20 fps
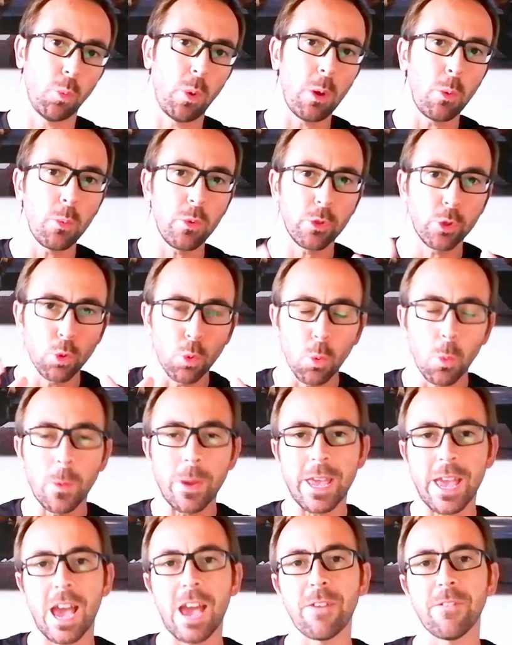Why do
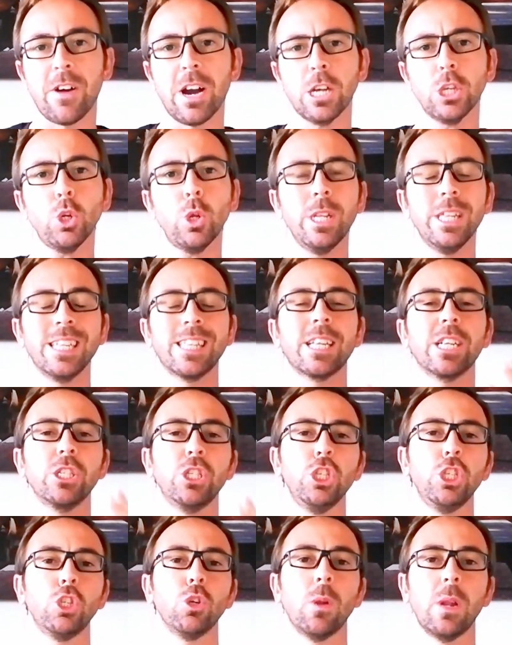we have actually the
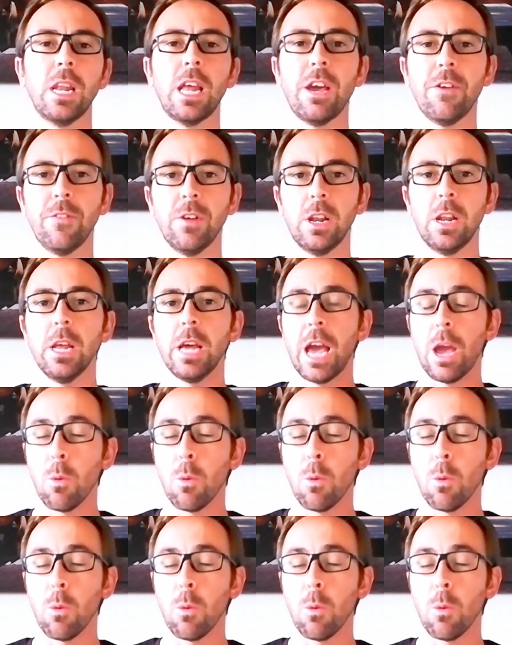transition level?